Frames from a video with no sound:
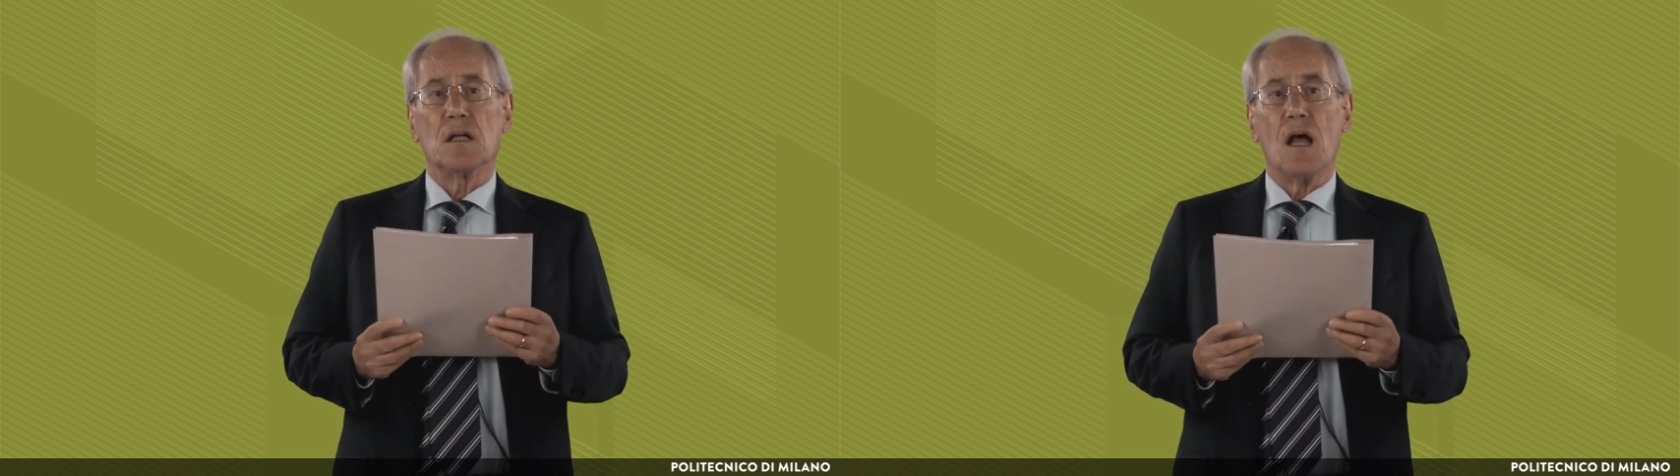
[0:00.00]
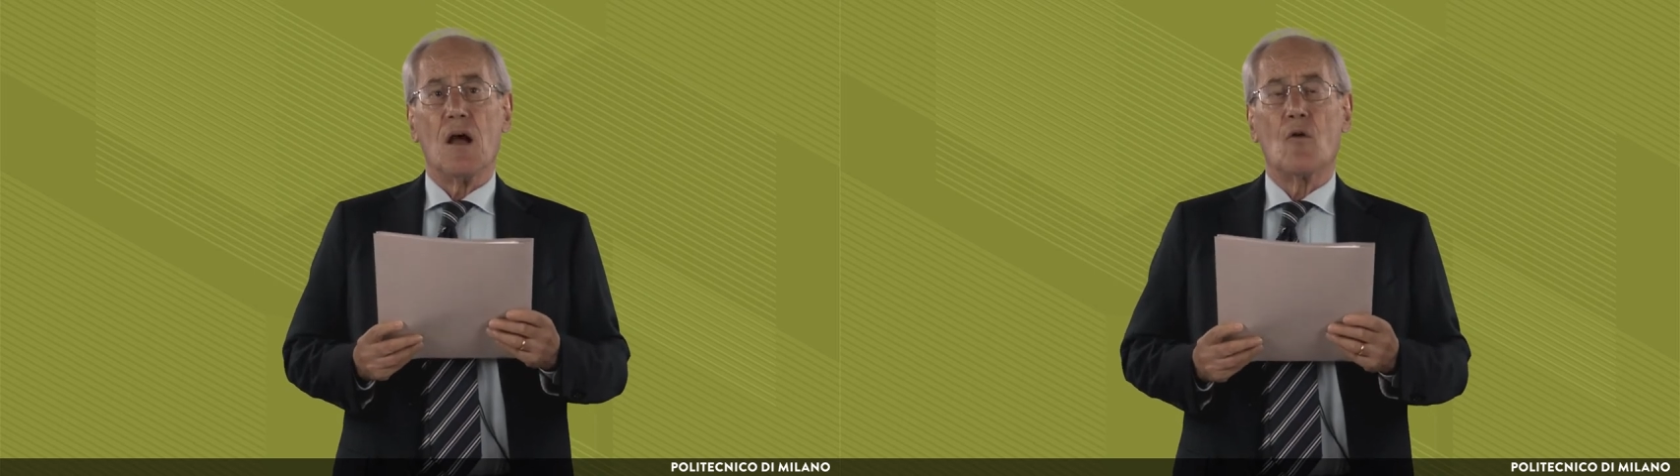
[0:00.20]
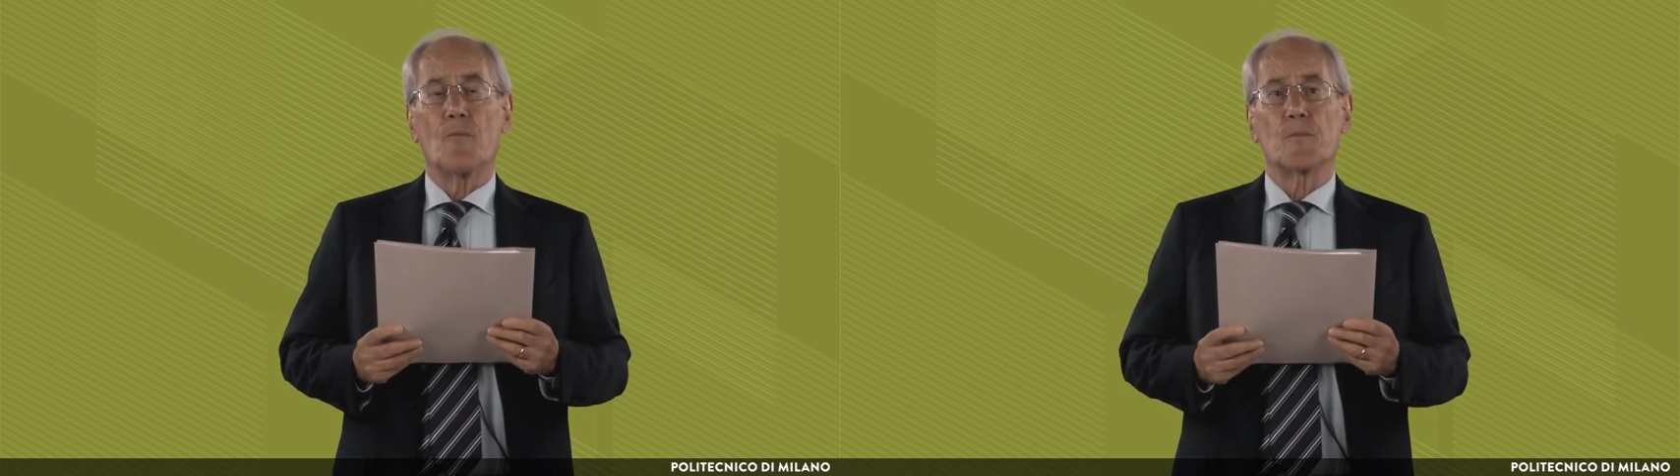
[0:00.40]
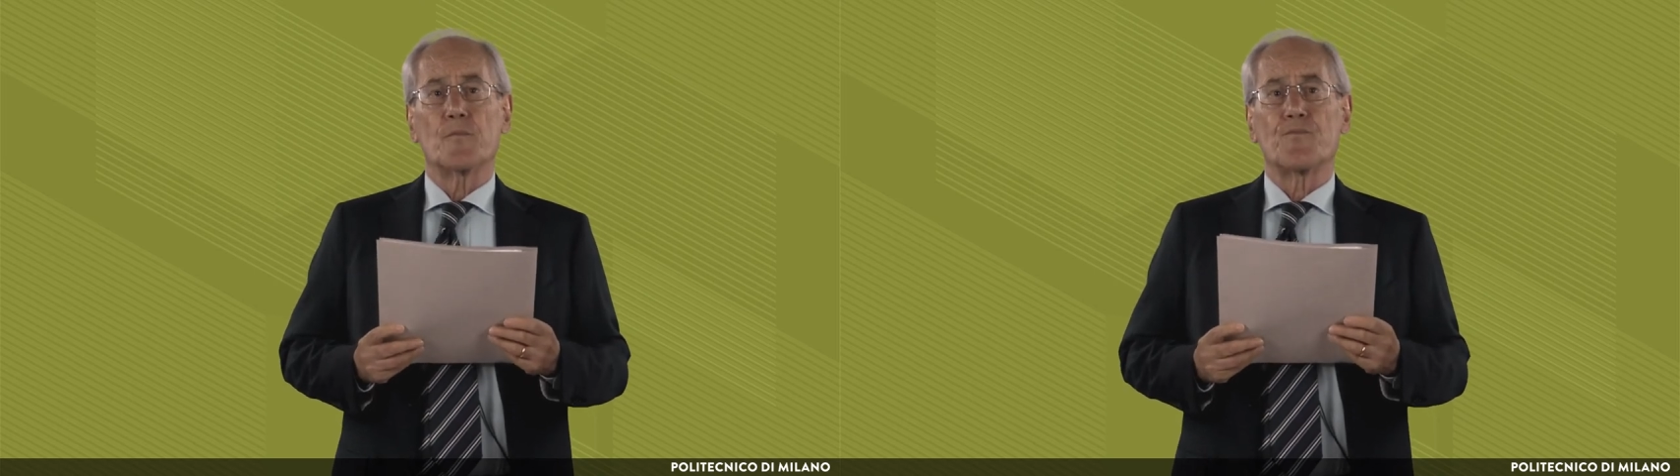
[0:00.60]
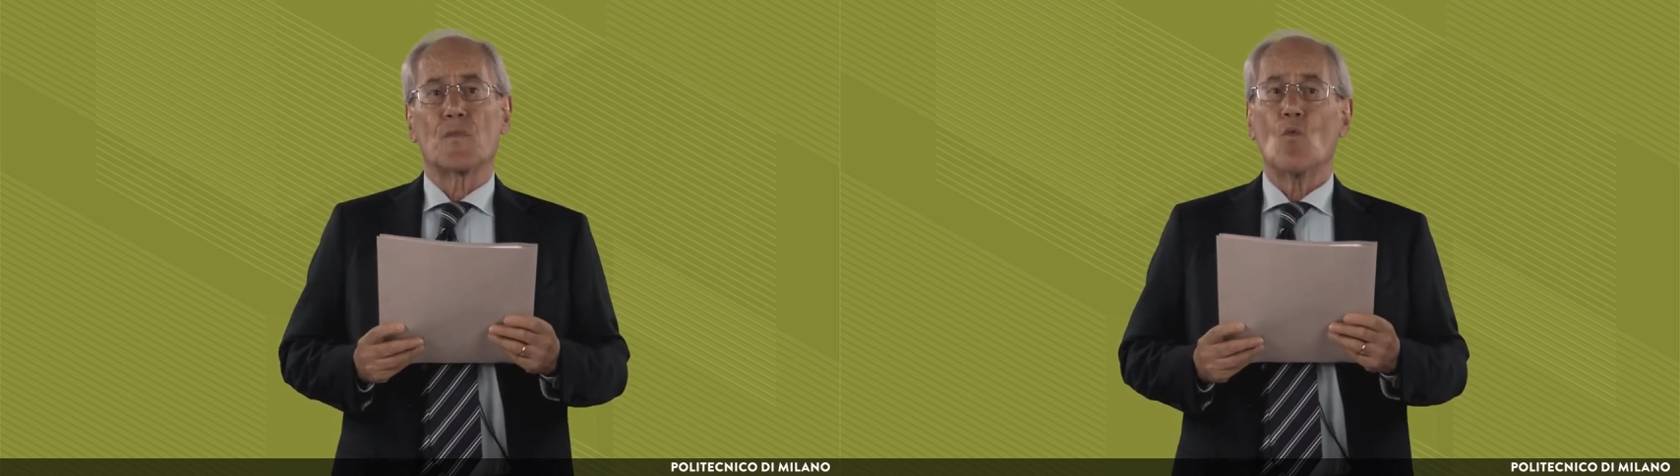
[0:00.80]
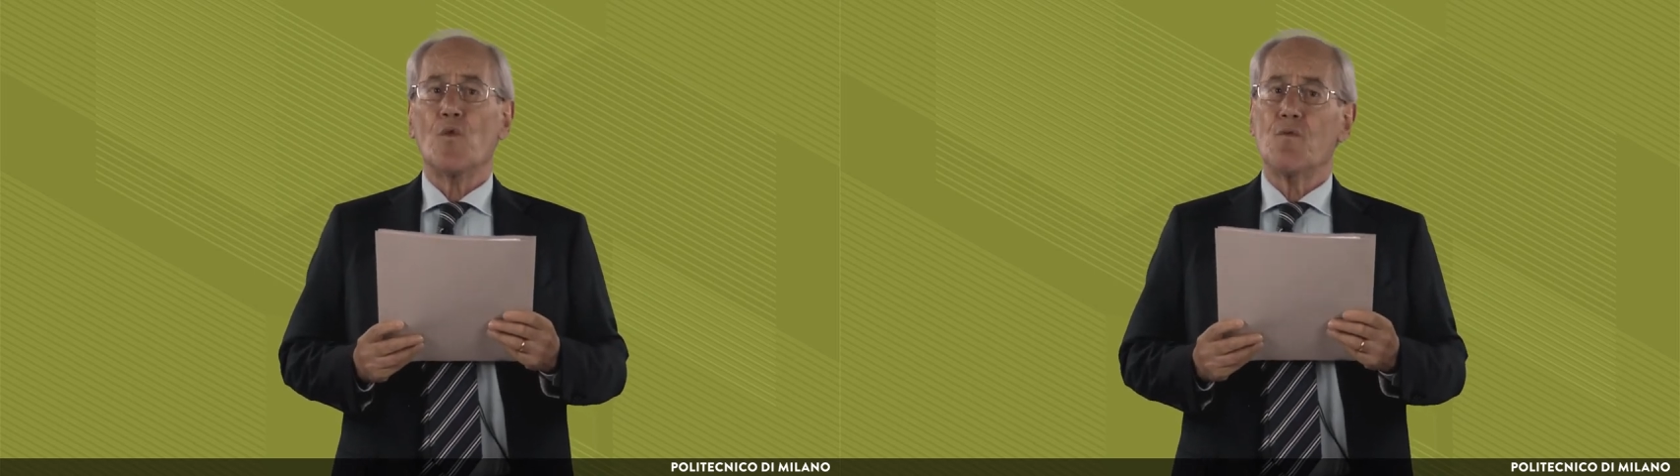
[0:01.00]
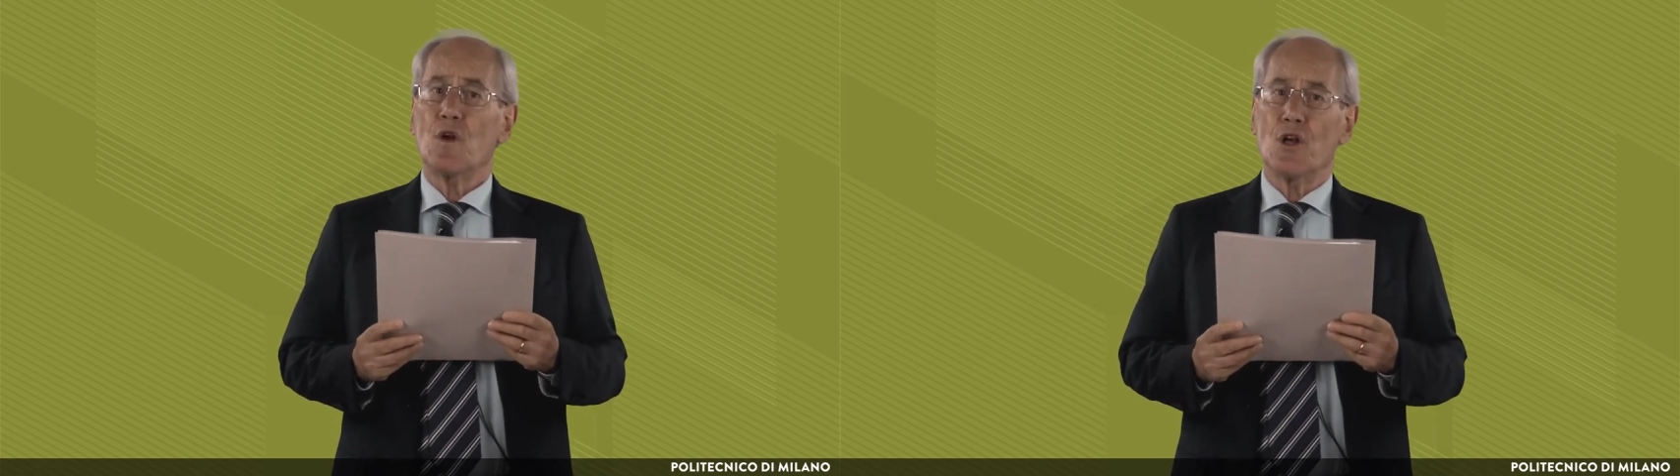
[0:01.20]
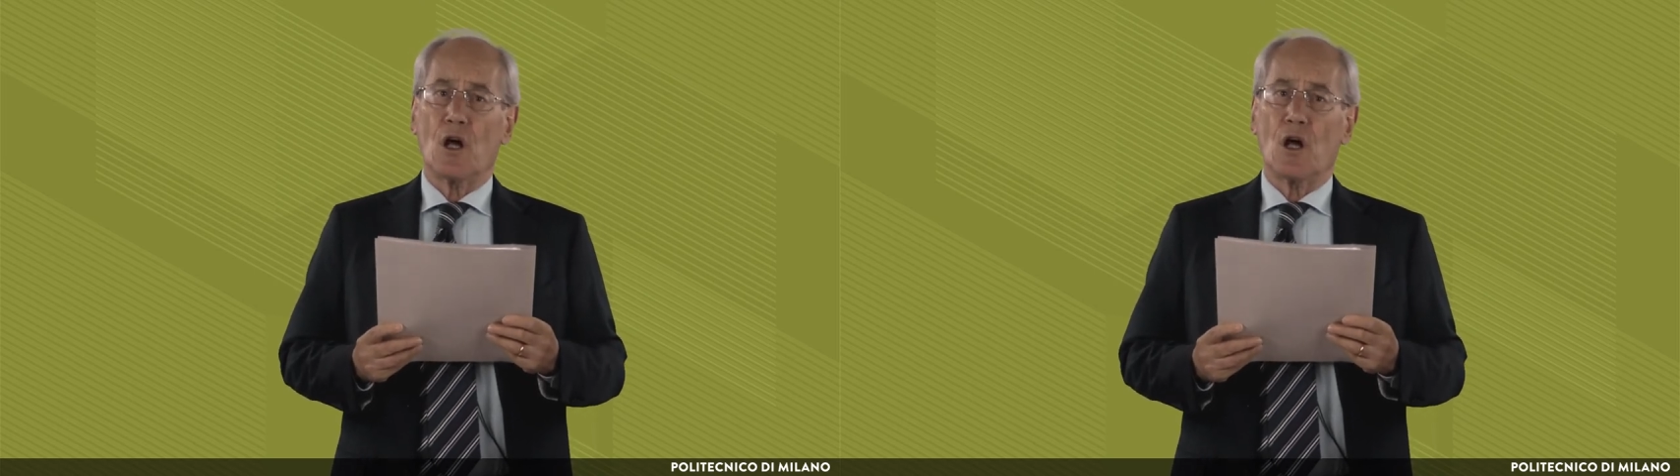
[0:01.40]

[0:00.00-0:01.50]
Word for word: Now, we will